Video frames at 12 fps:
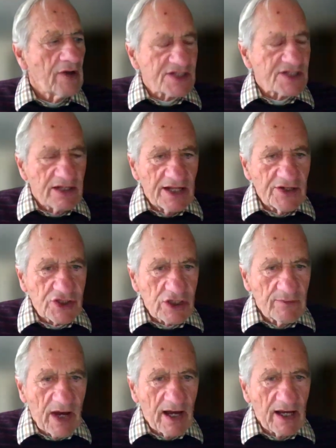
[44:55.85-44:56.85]
as an
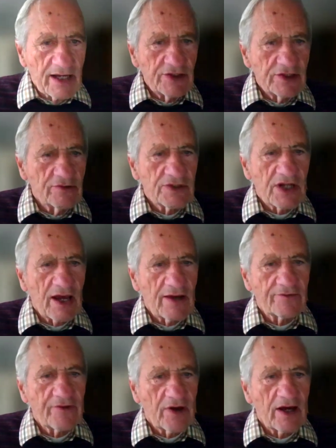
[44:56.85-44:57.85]
HMI, you would
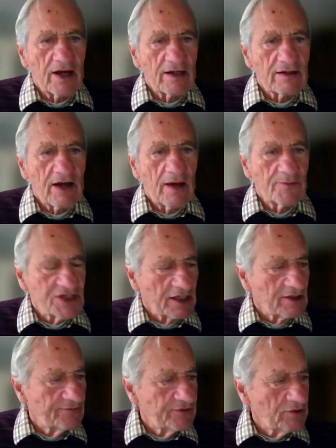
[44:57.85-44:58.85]
have a
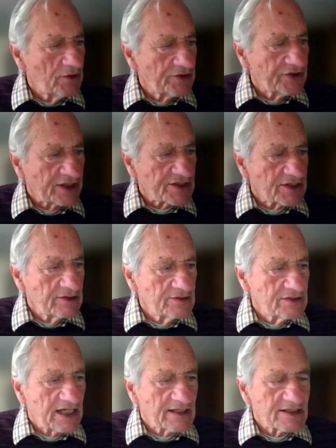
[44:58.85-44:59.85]
particular view on things. Can
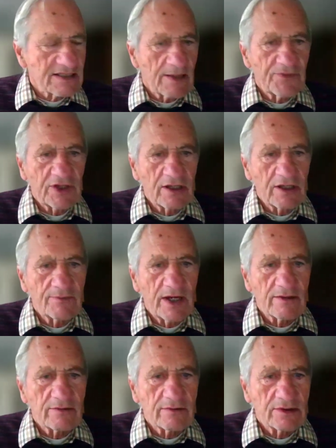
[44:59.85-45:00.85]
you tell us something
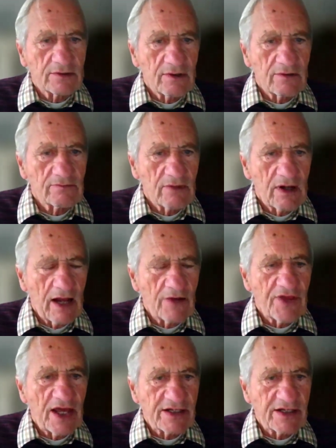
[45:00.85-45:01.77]
about how